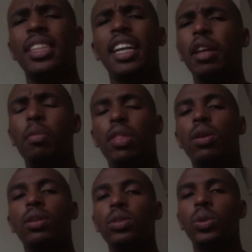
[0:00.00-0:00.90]
rape thing
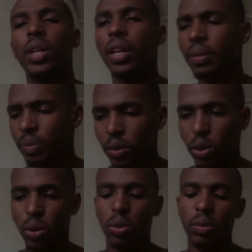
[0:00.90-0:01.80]
on Twitter.
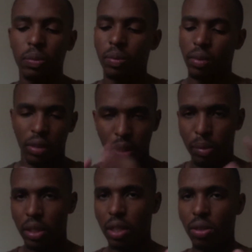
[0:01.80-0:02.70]
So let me
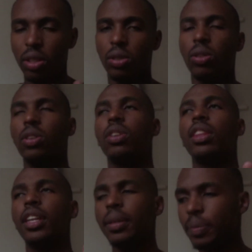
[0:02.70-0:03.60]
tell you the story on
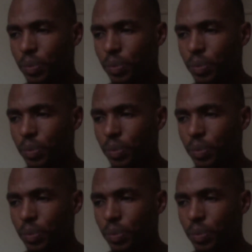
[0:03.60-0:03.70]
that.